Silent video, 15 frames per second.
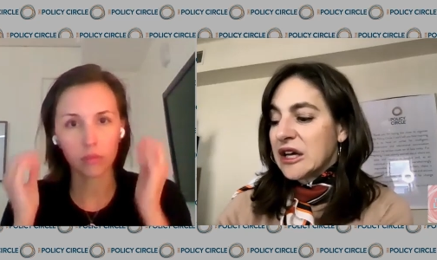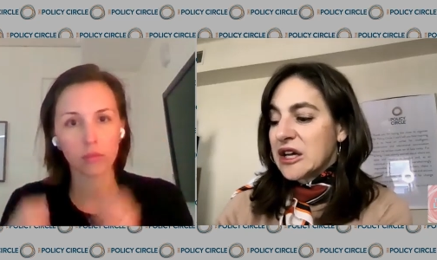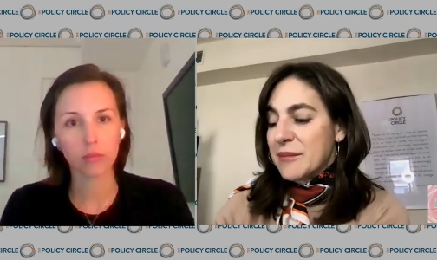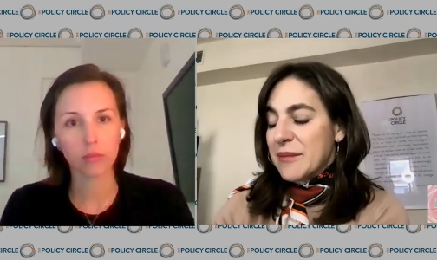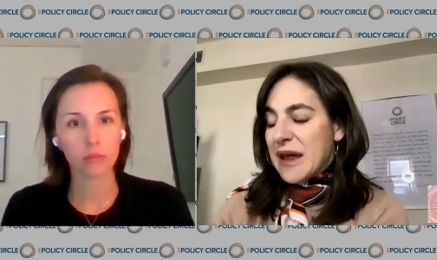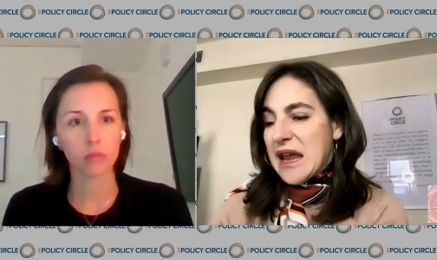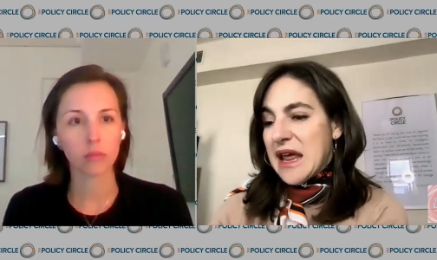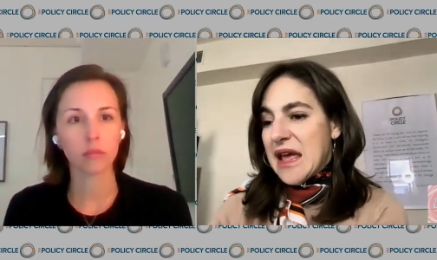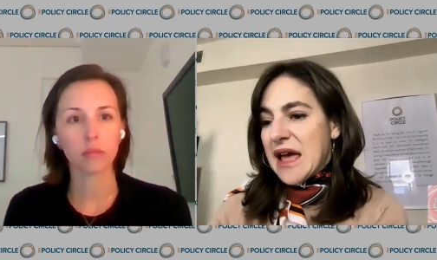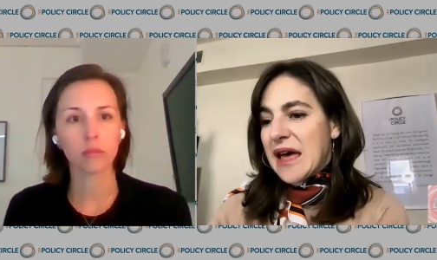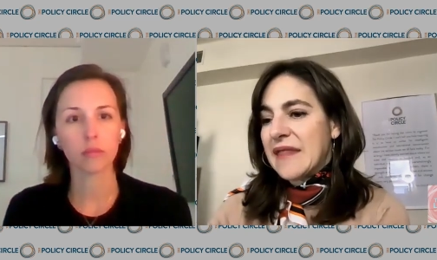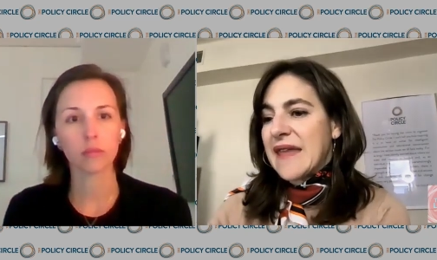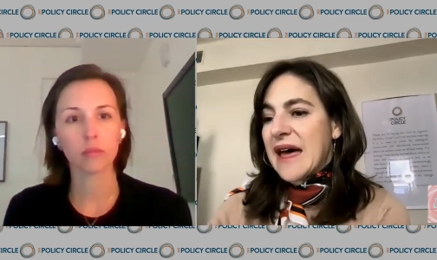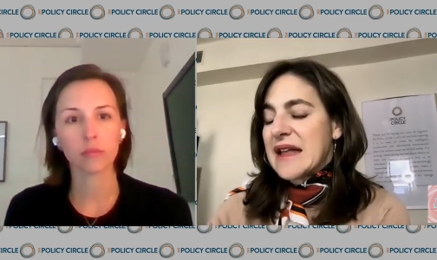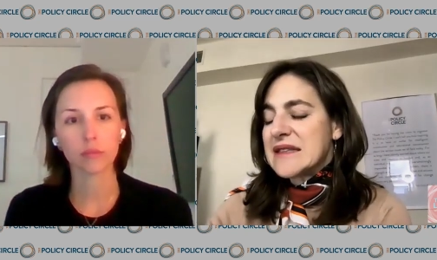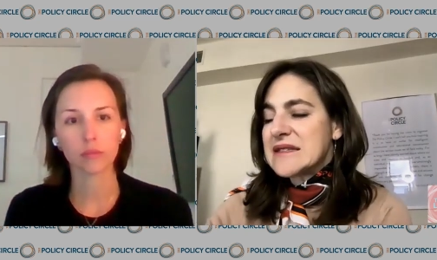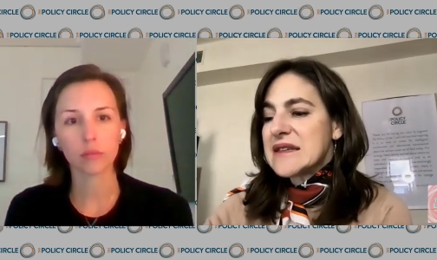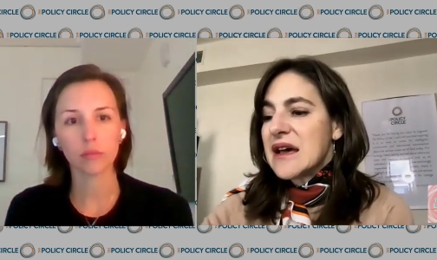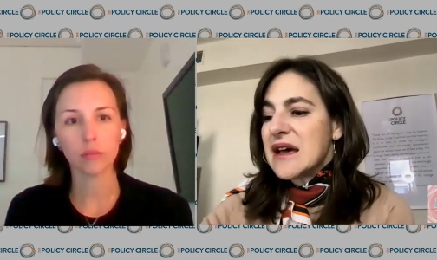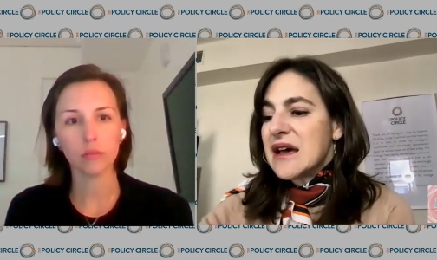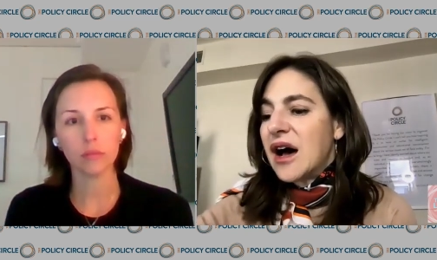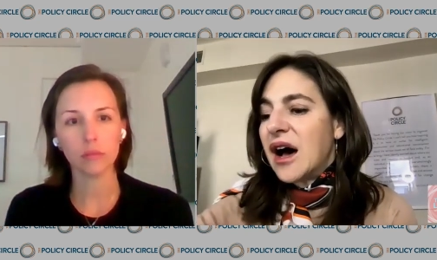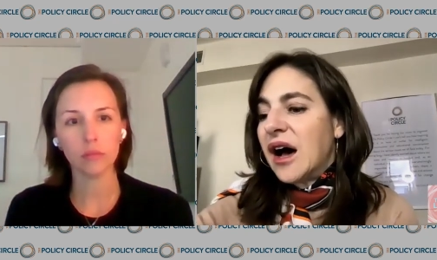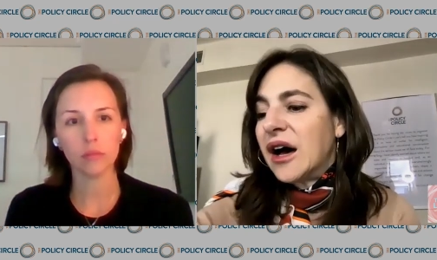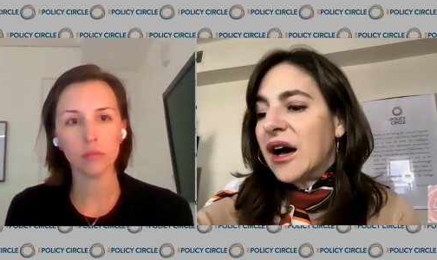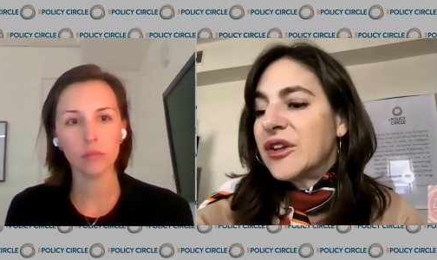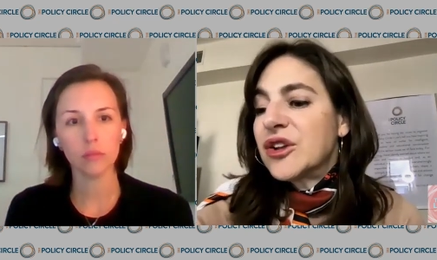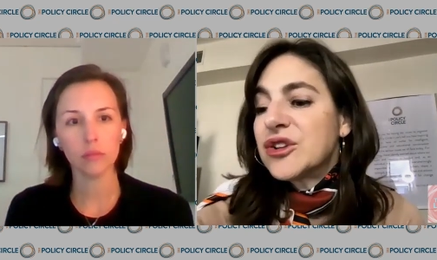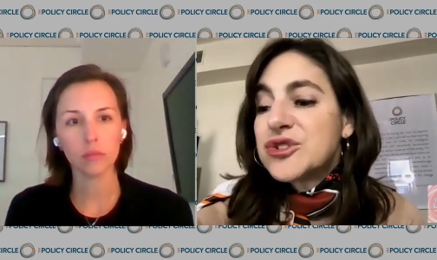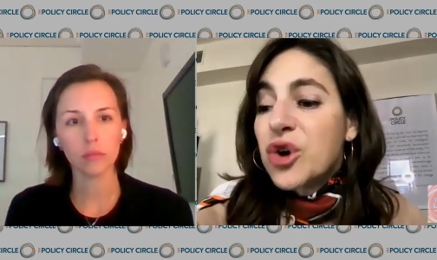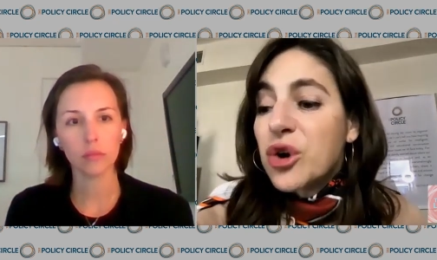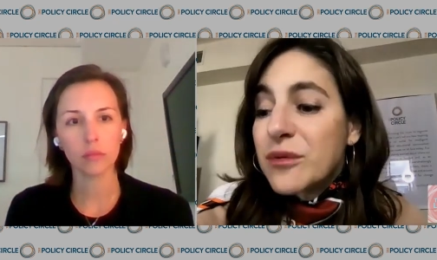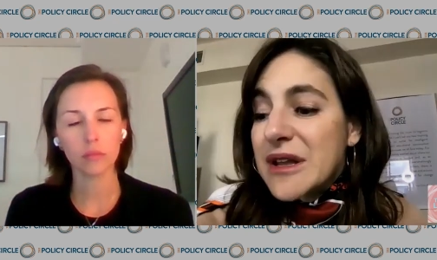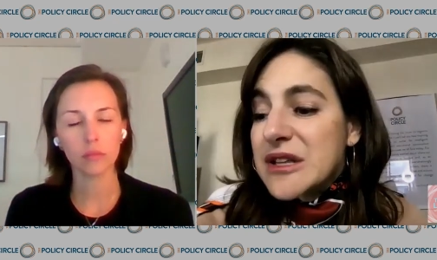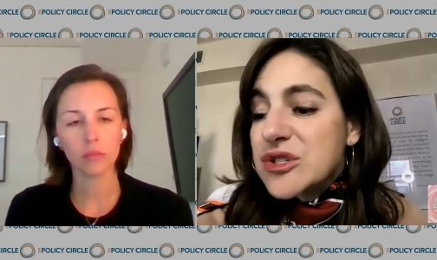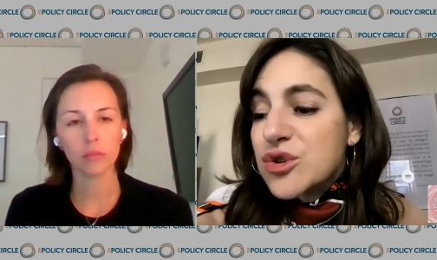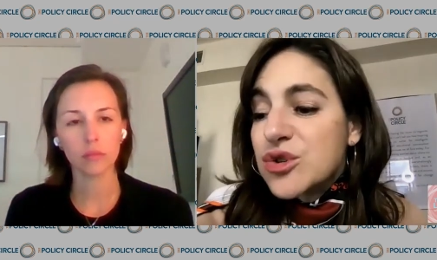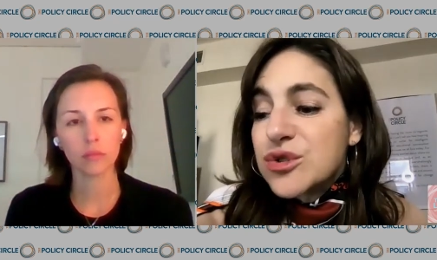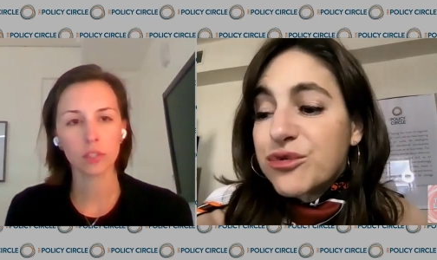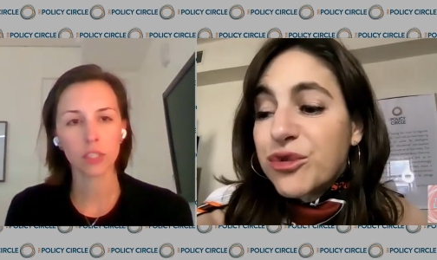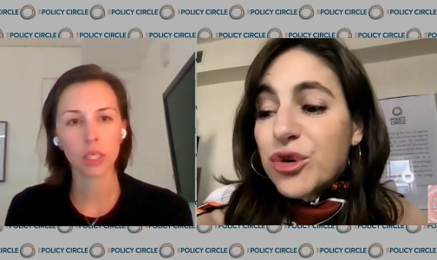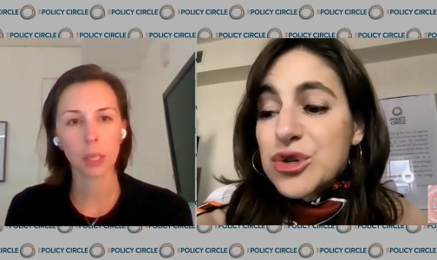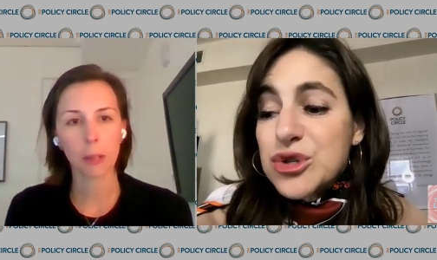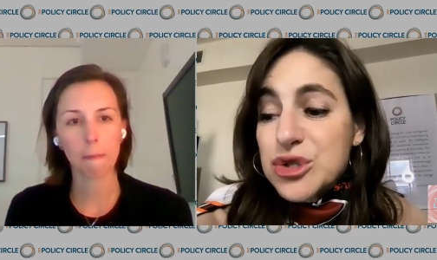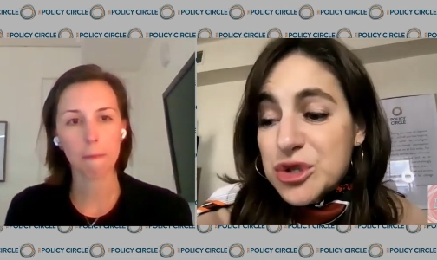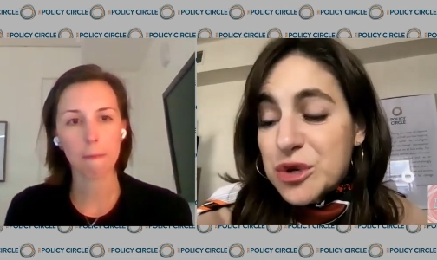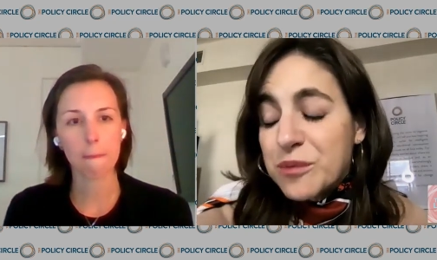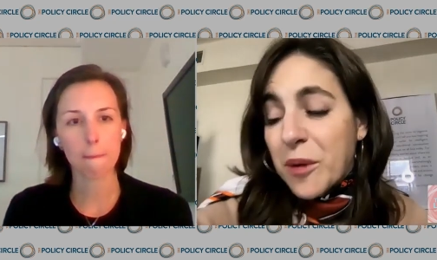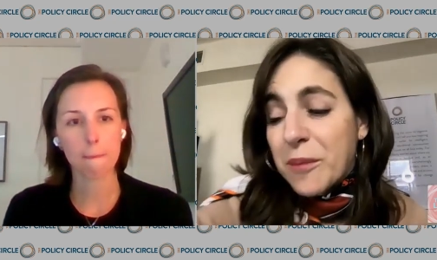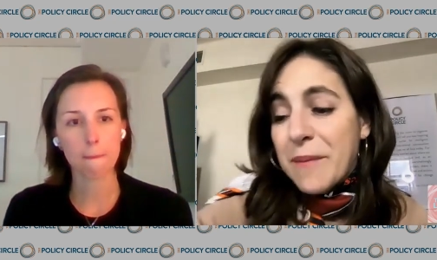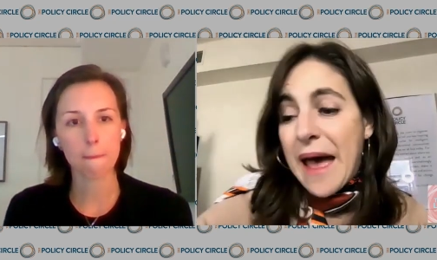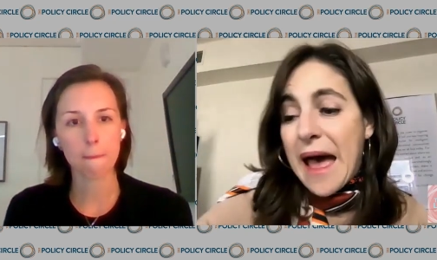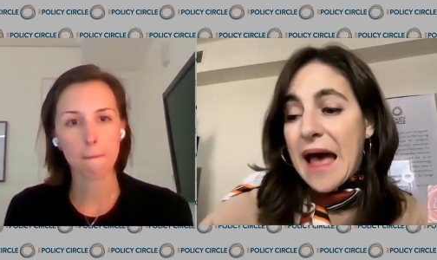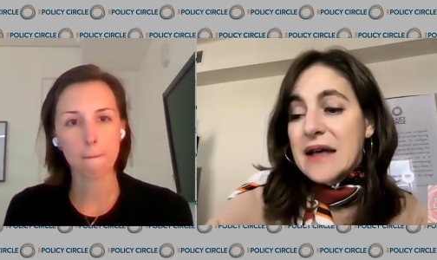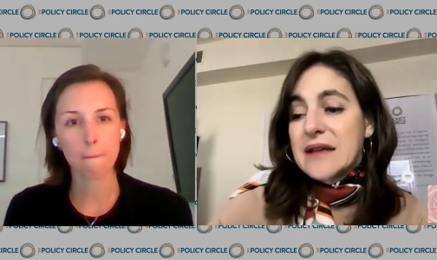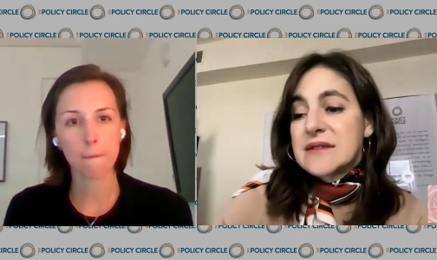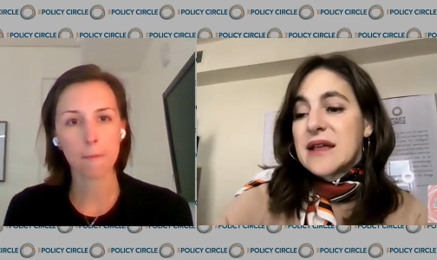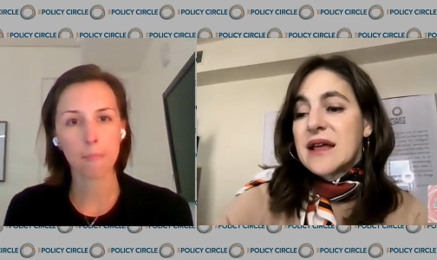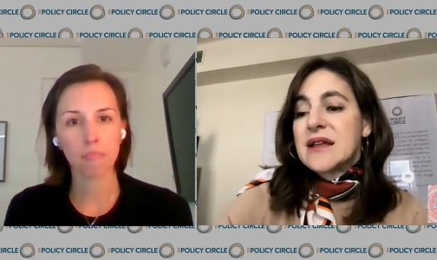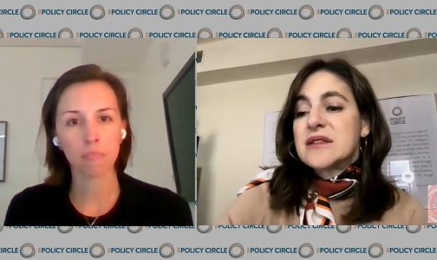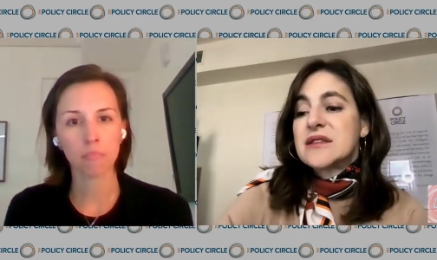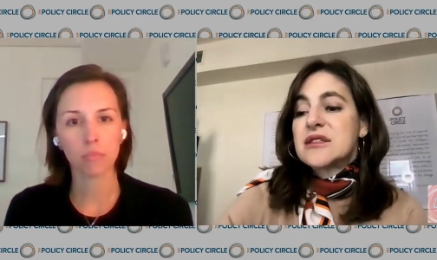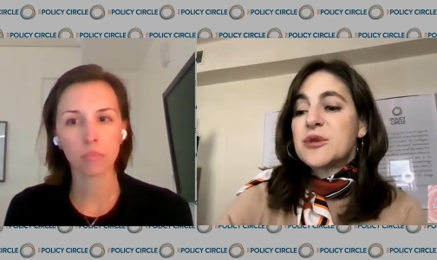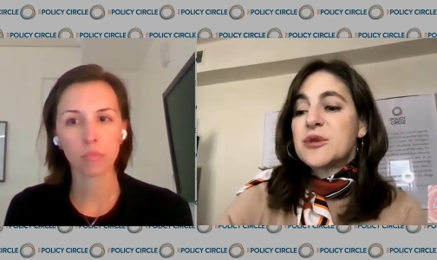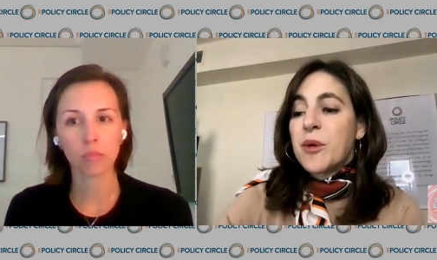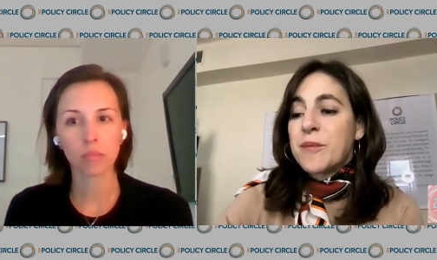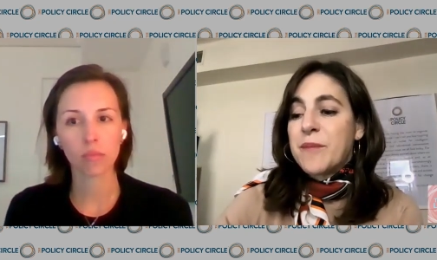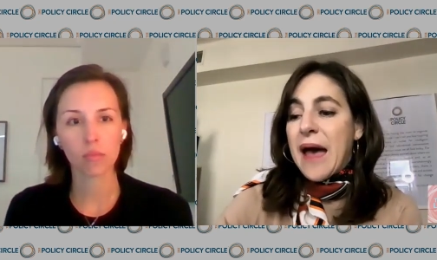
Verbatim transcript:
Speaker 1: committee. And that's uh, a term that's used for super PACs. And super